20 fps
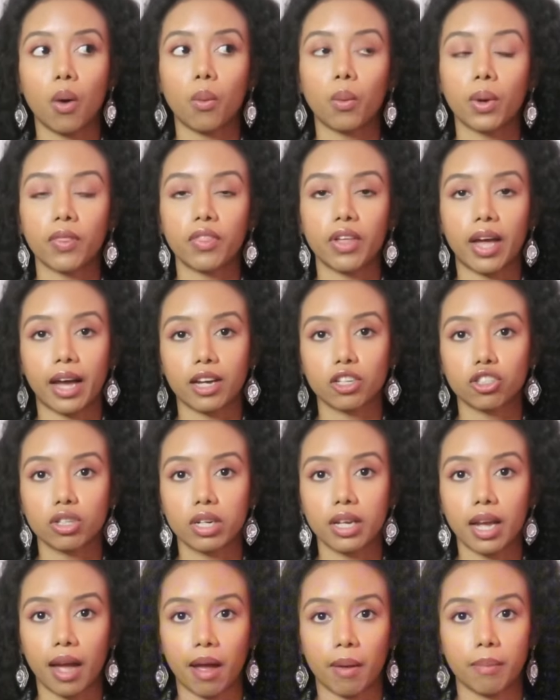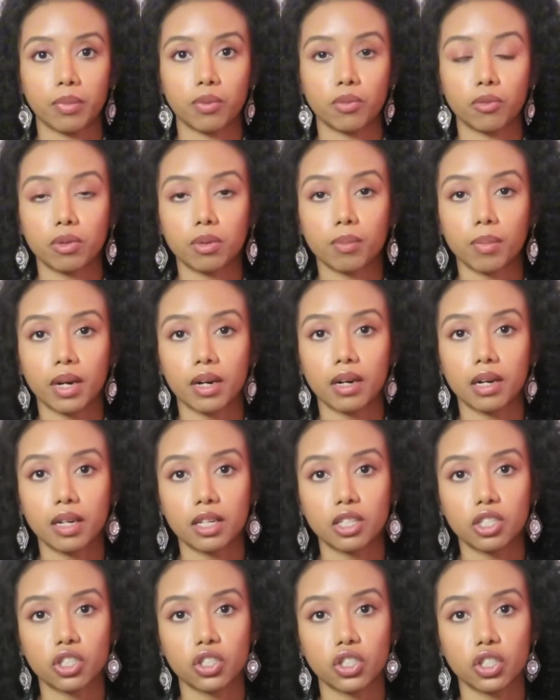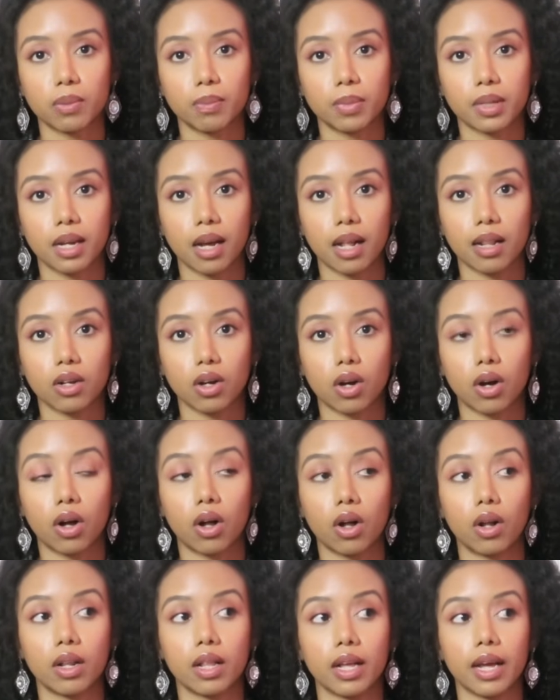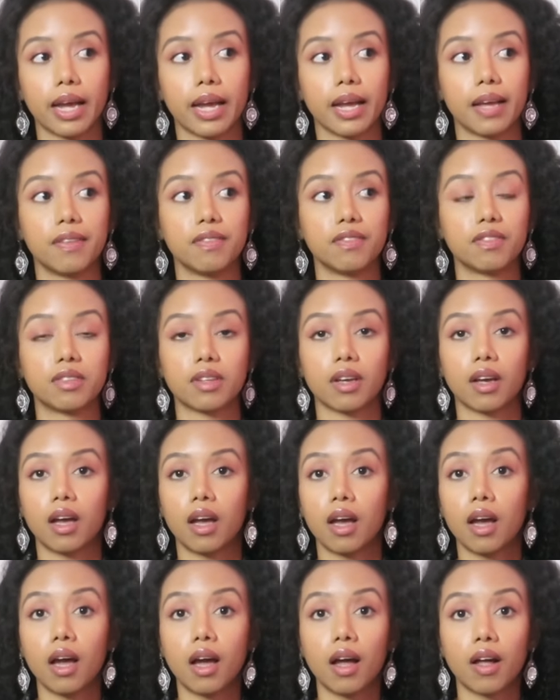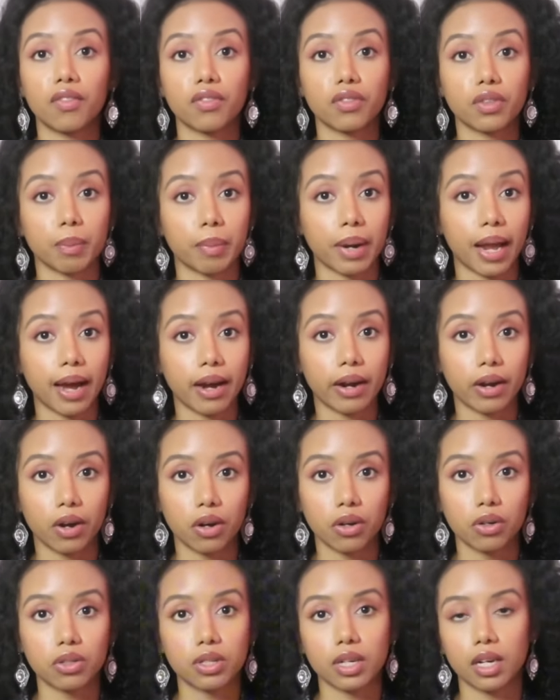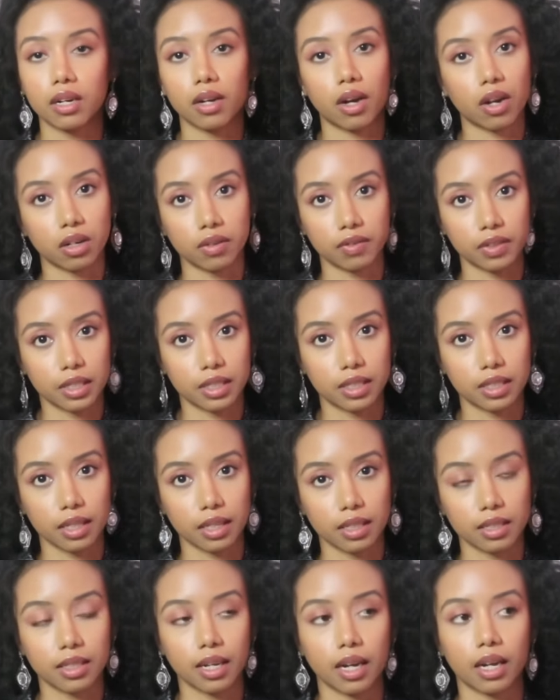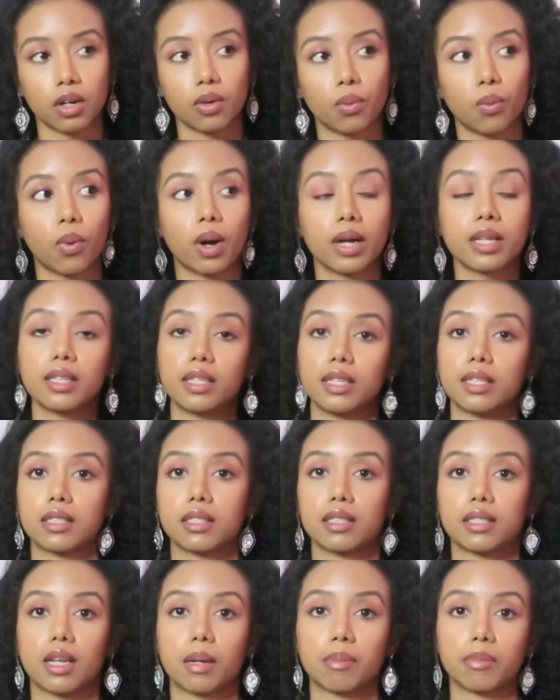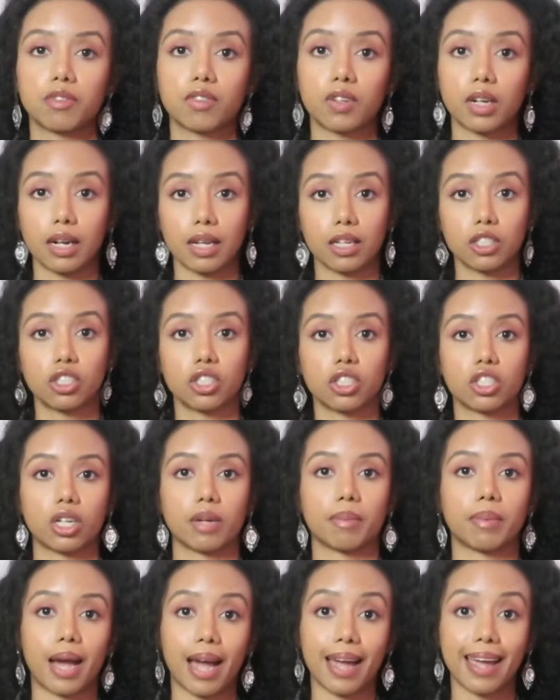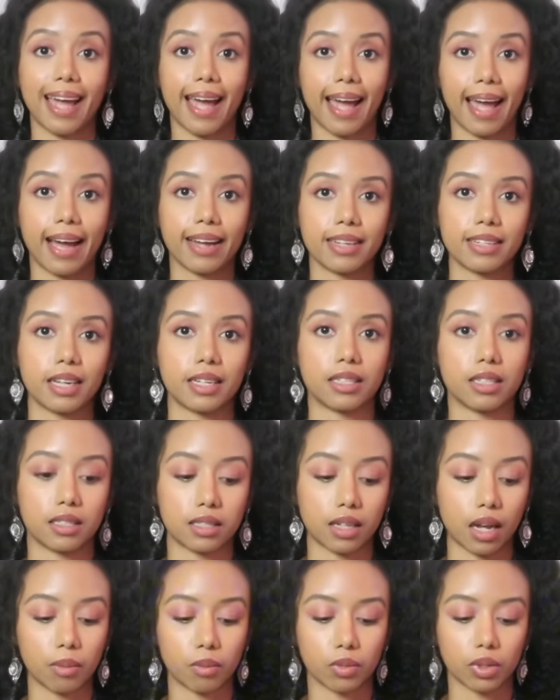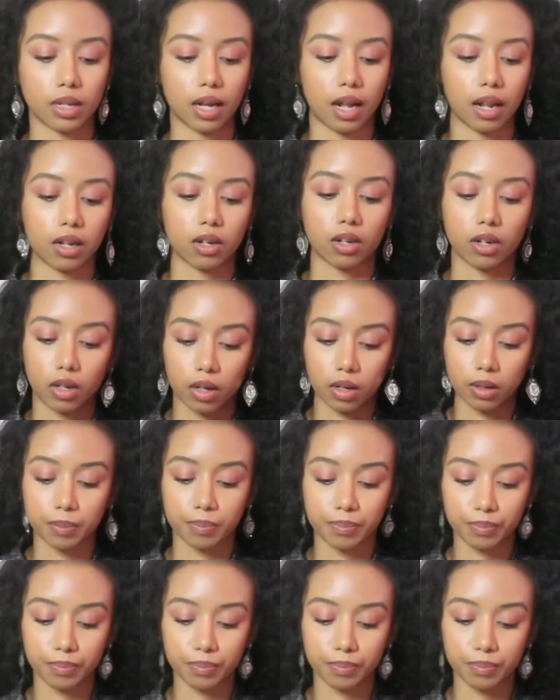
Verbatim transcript: what actually happened with my relationship and alcohol and the blackout and all of these things and what is the type of relationship I had at that time with alcohol